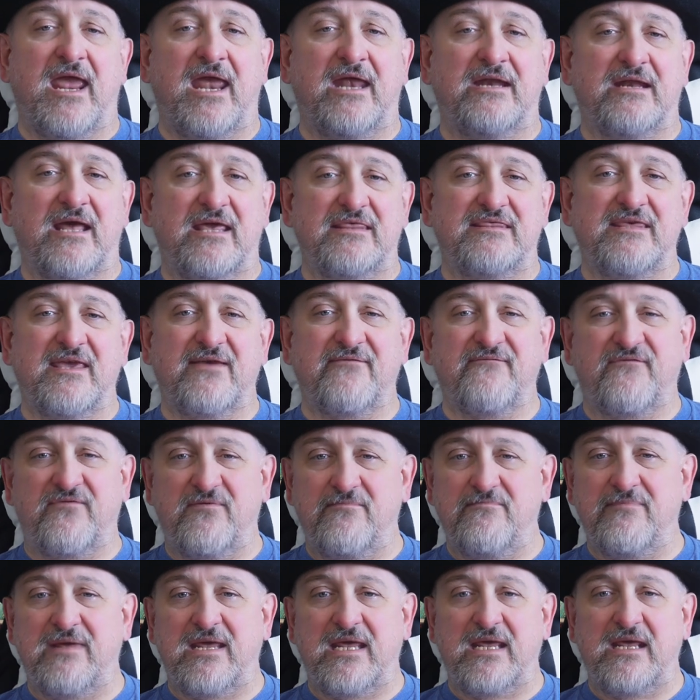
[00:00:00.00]
And I think for
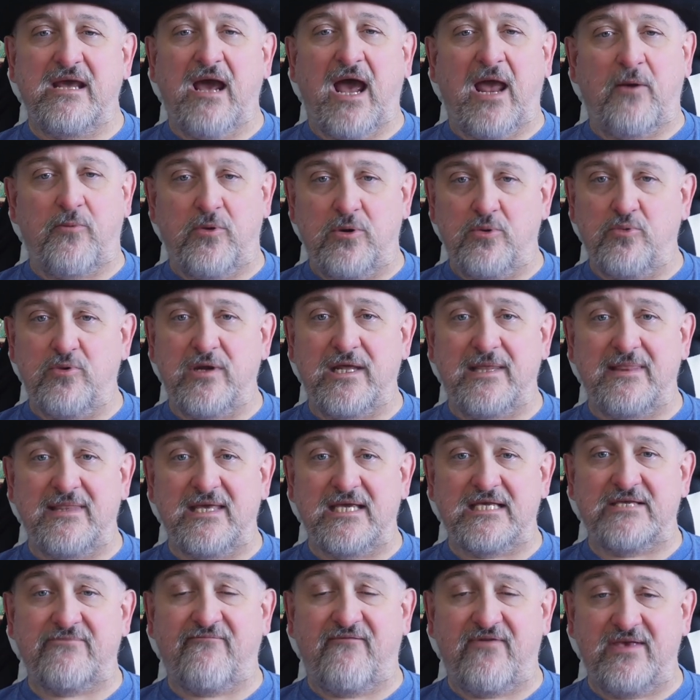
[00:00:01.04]
me, I would read
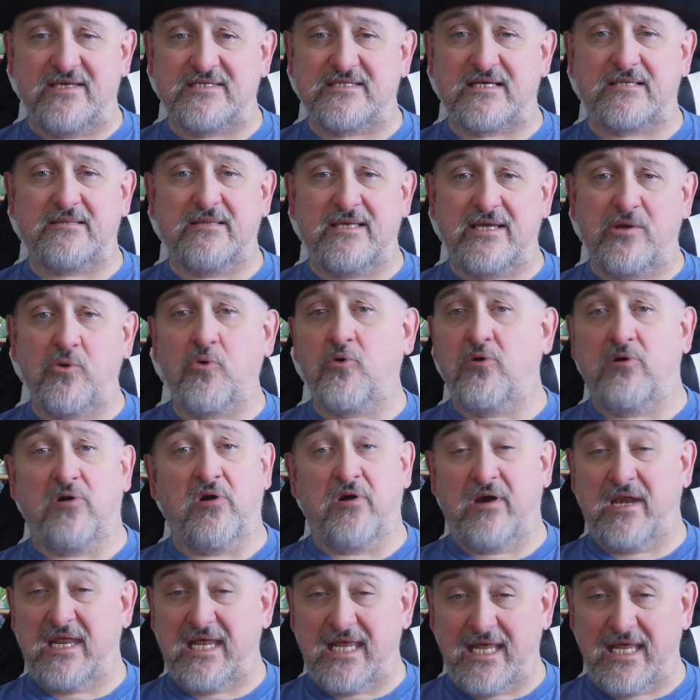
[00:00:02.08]
this physically or on